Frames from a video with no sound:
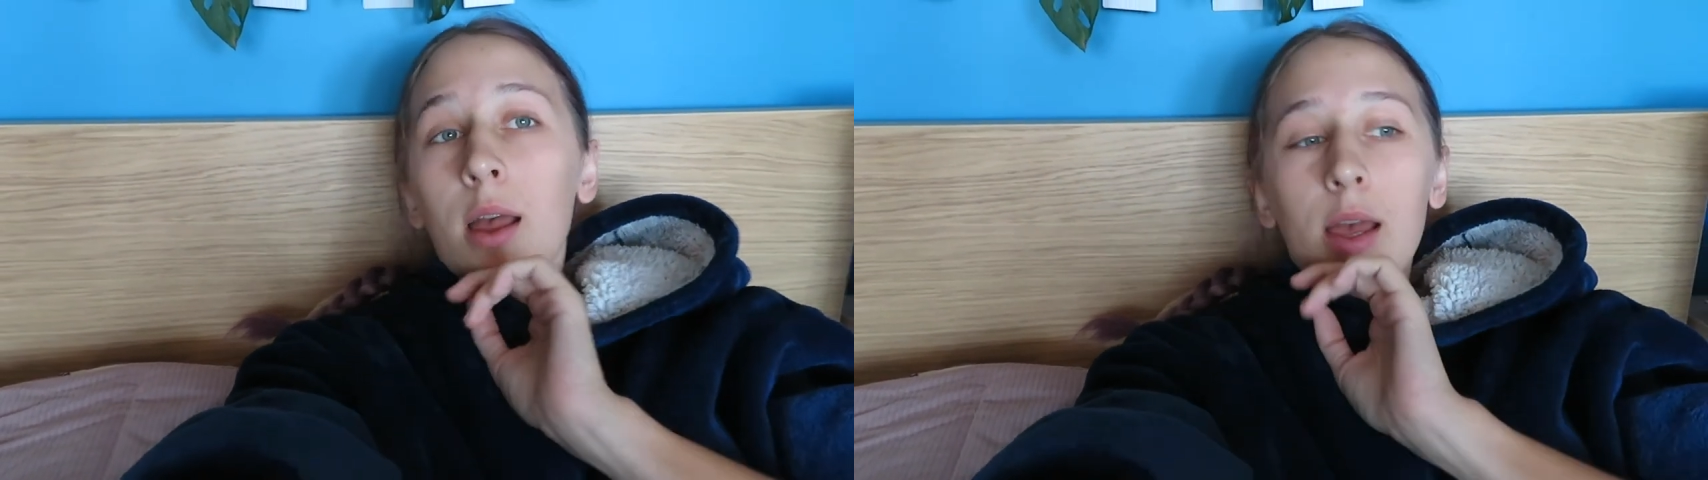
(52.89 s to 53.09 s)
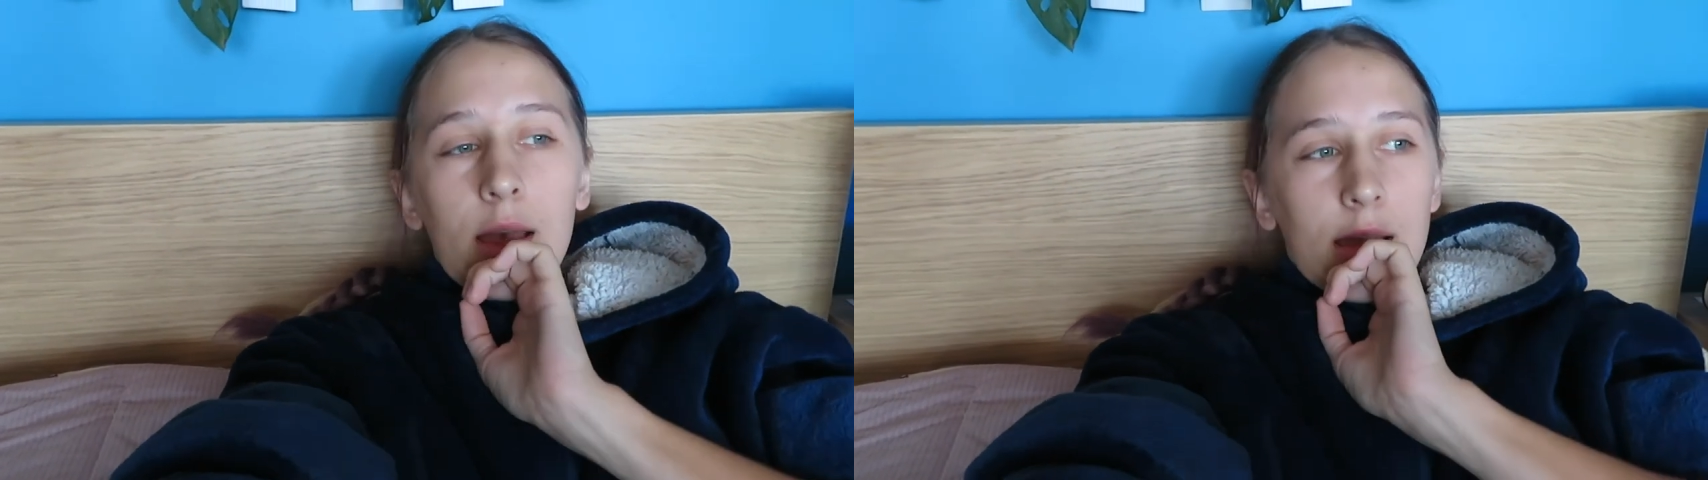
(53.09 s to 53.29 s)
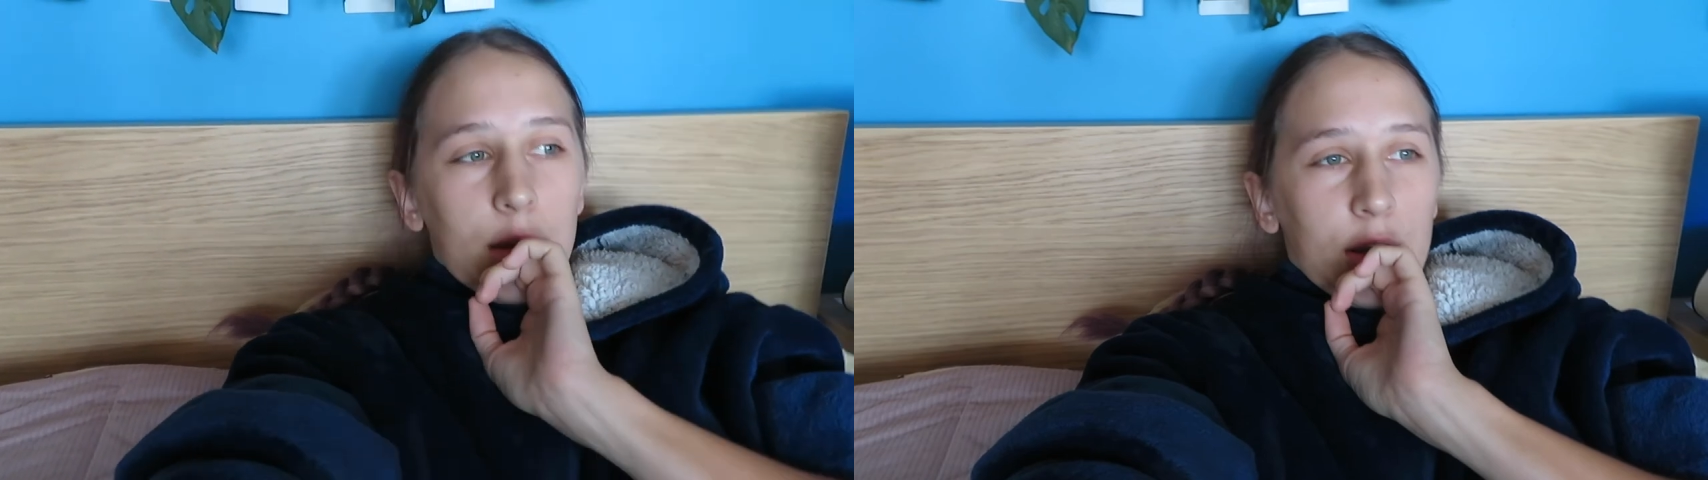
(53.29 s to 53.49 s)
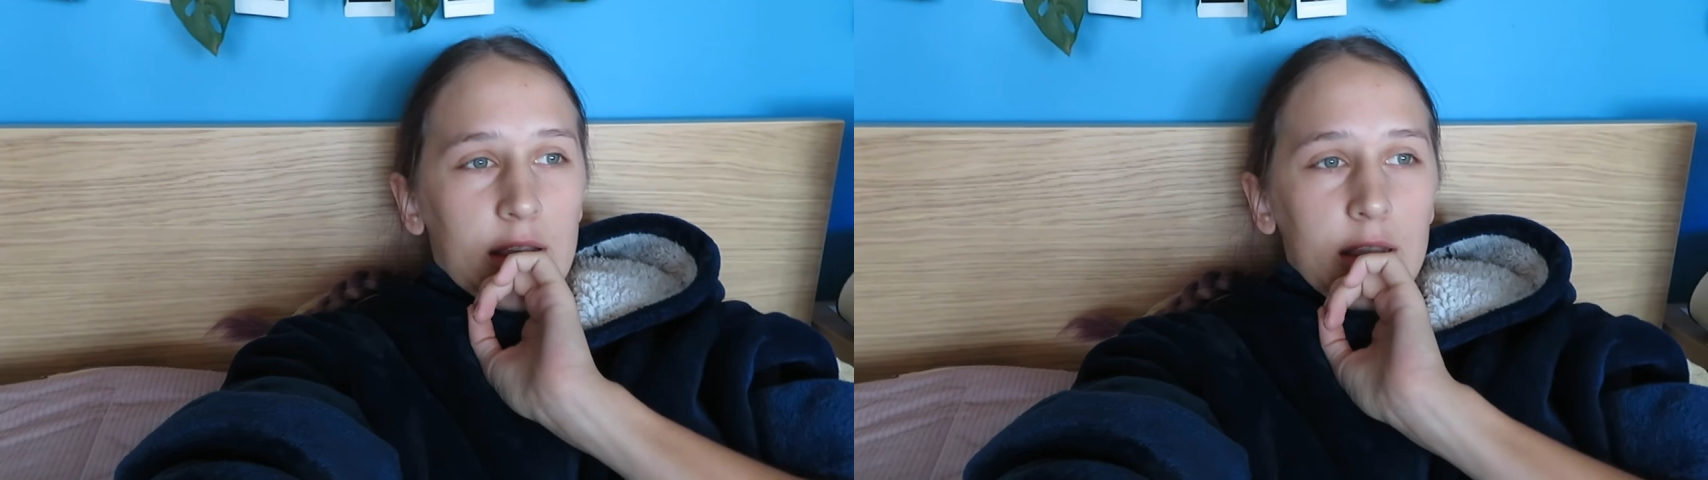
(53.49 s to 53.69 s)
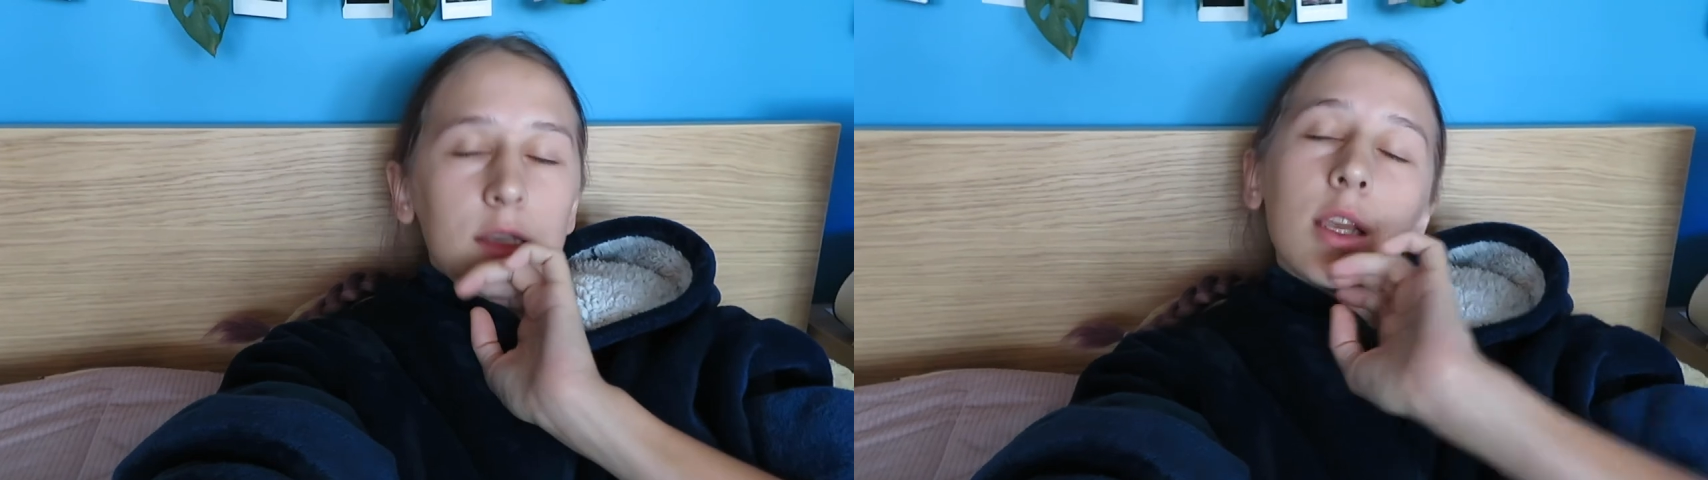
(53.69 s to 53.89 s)

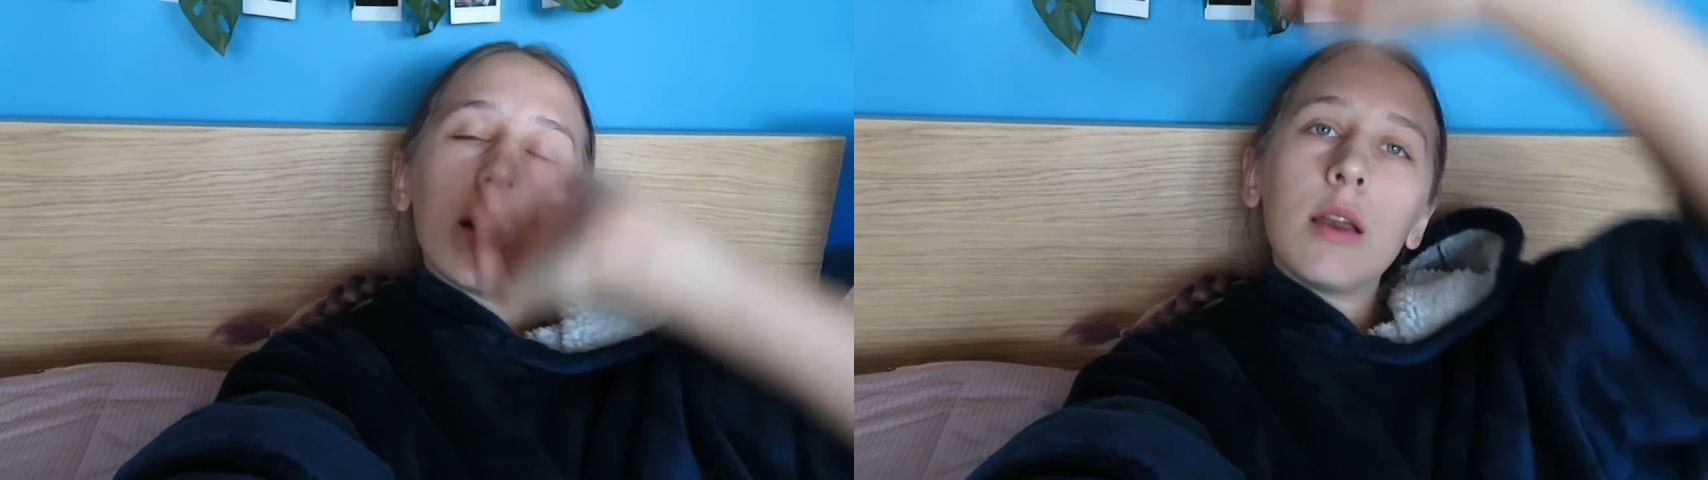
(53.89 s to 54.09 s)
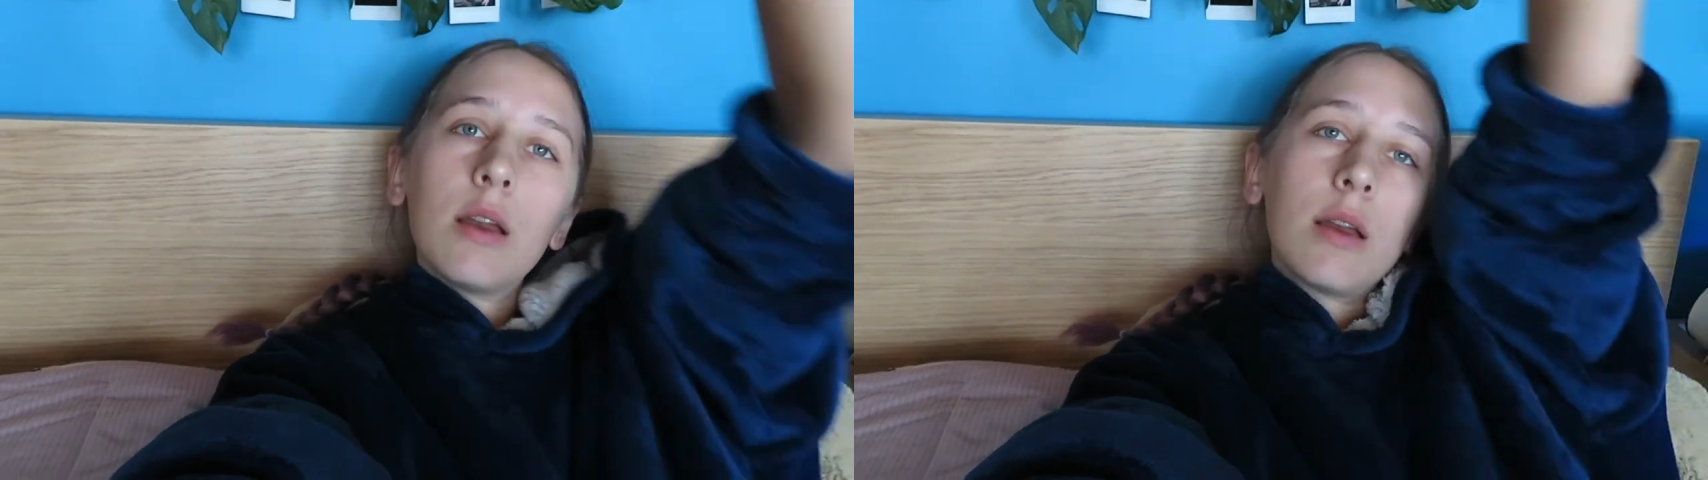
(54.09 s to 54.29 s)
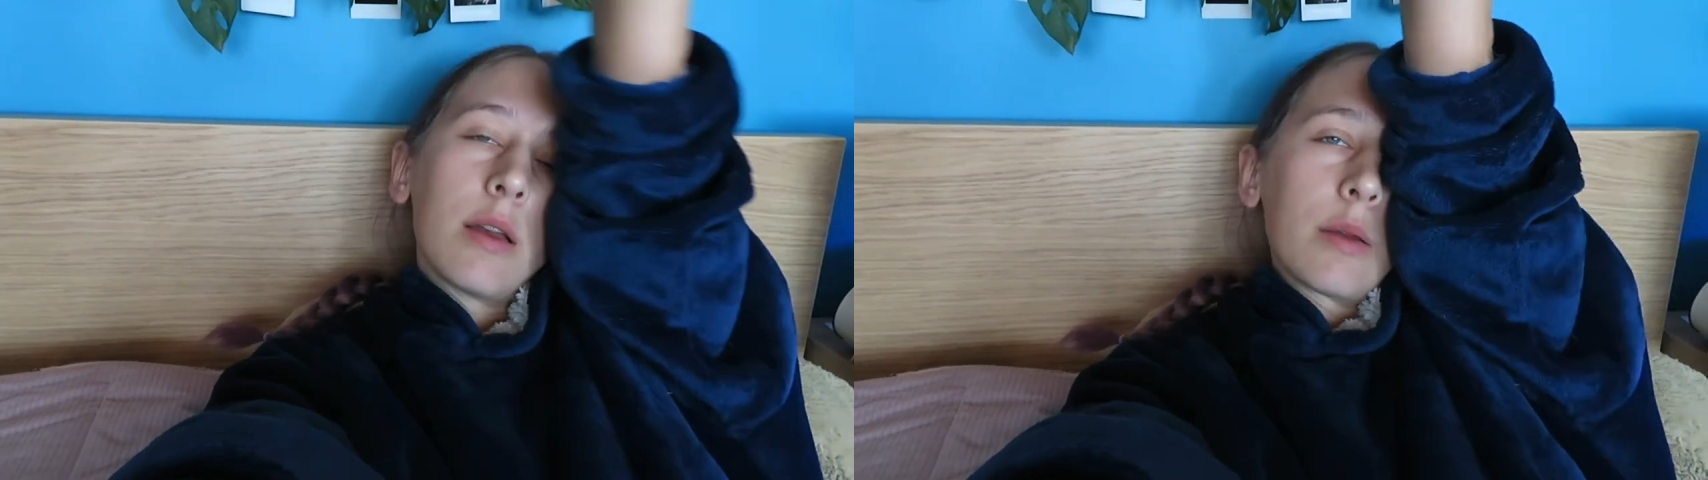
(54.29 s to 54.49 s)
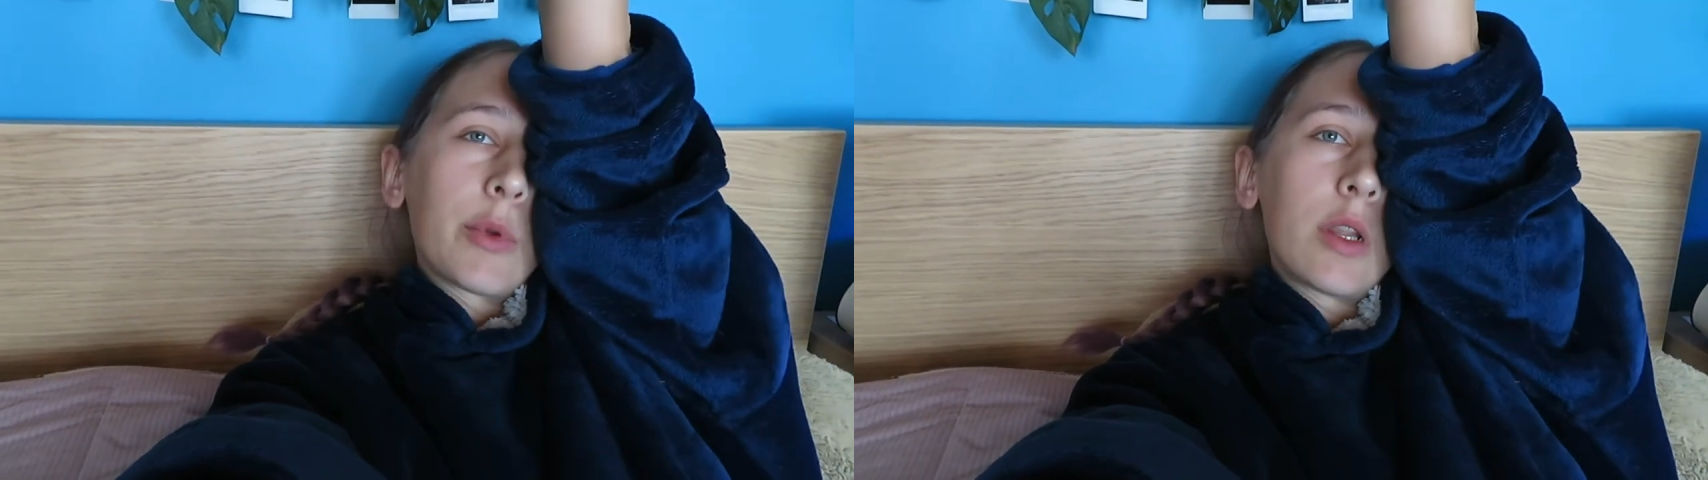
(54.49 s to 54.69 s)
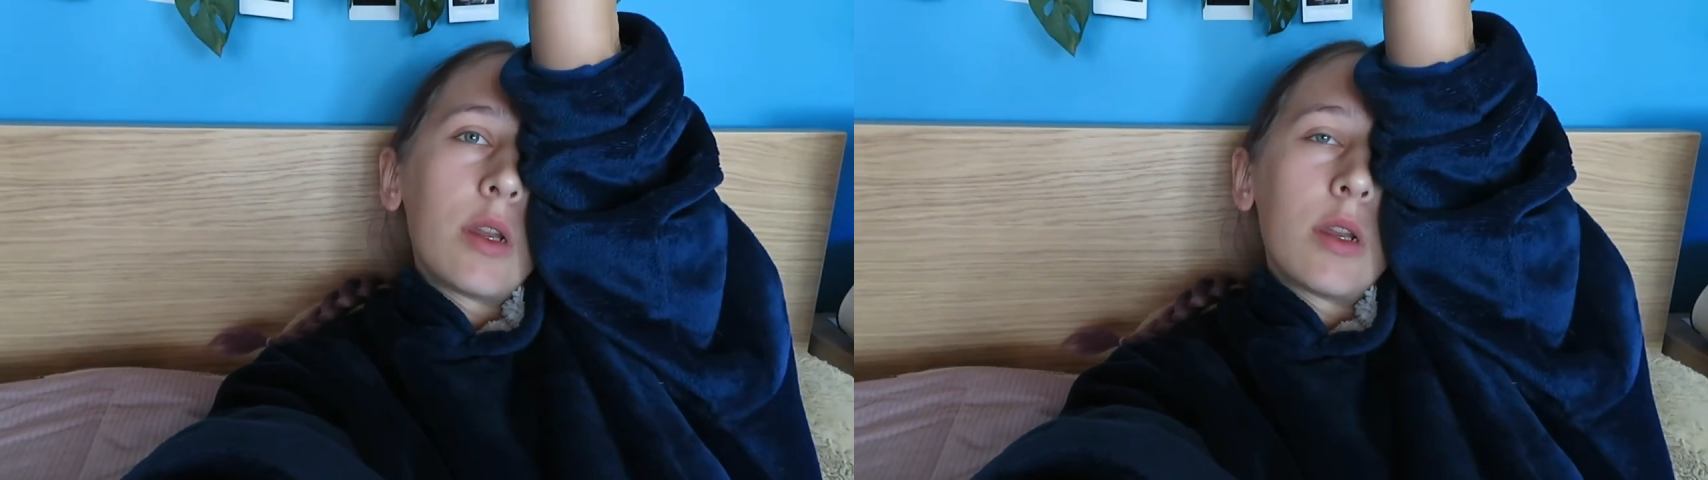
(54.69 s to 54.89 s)
Anyways, I'm
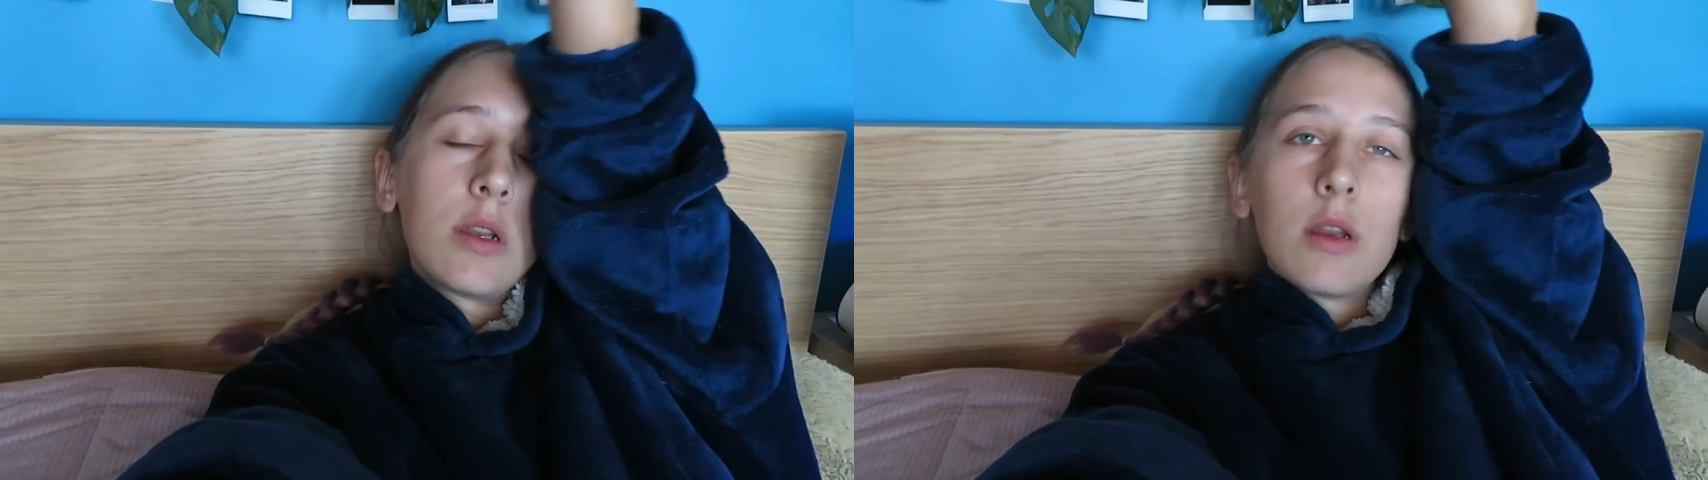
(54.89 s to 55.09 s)
gonna